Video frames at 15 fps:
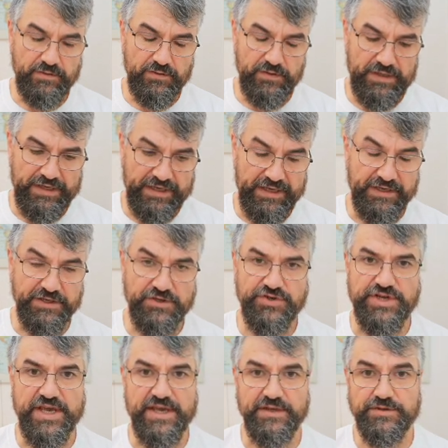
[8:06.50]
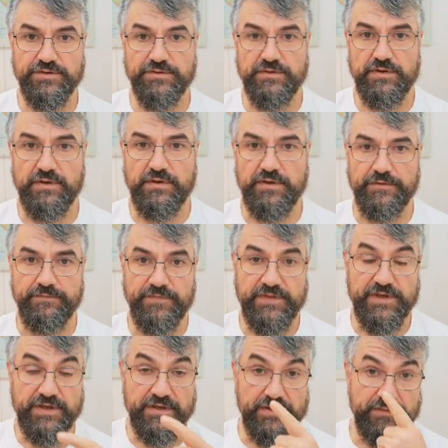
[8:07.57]
initiate
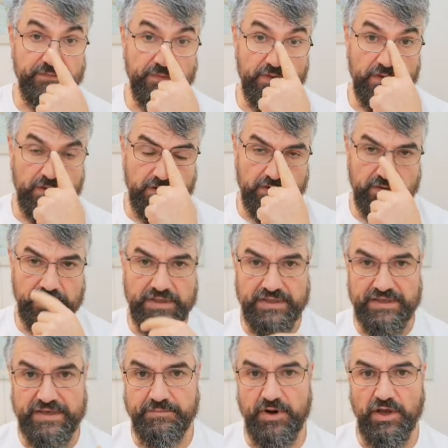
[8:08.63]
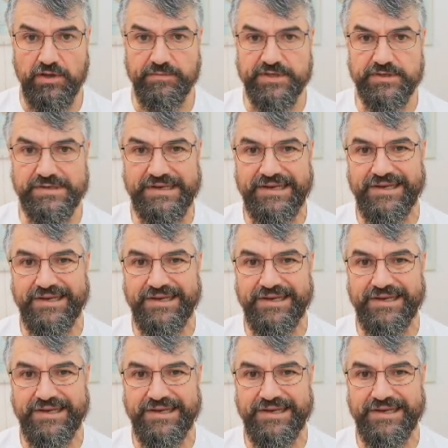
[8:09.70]
the deployment.